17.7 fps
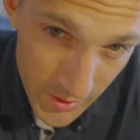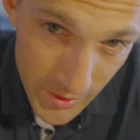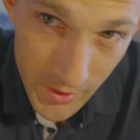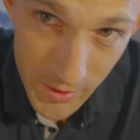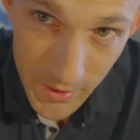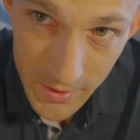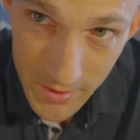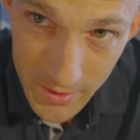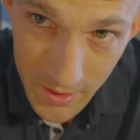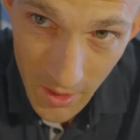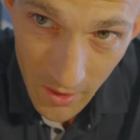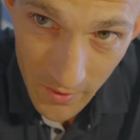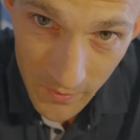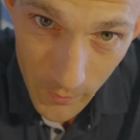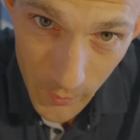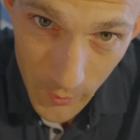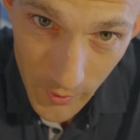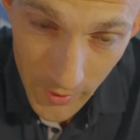good
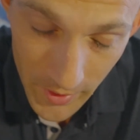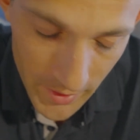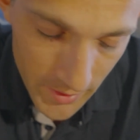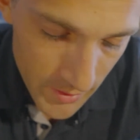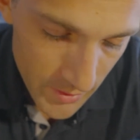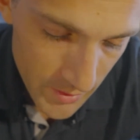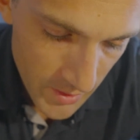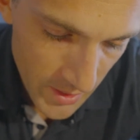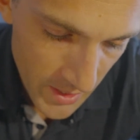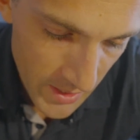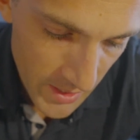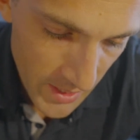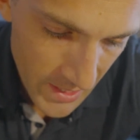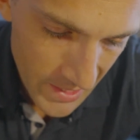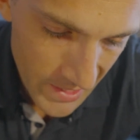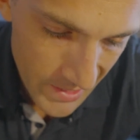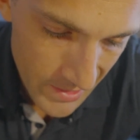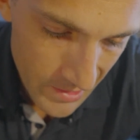sophomore year, and
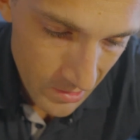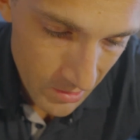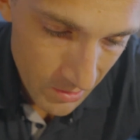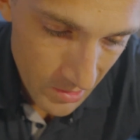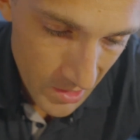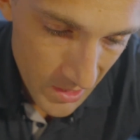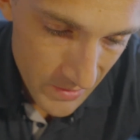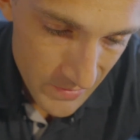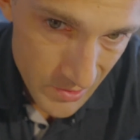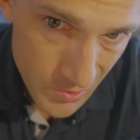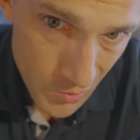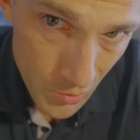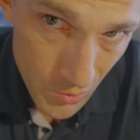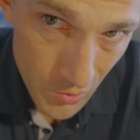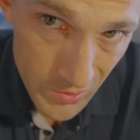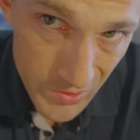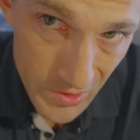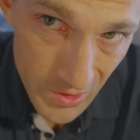had a lot of
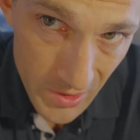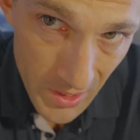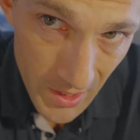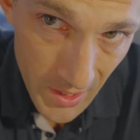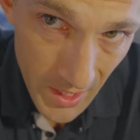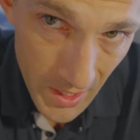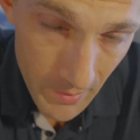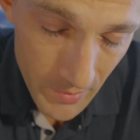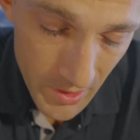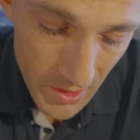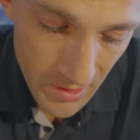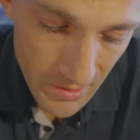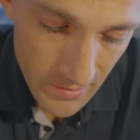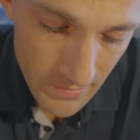schools looking at me.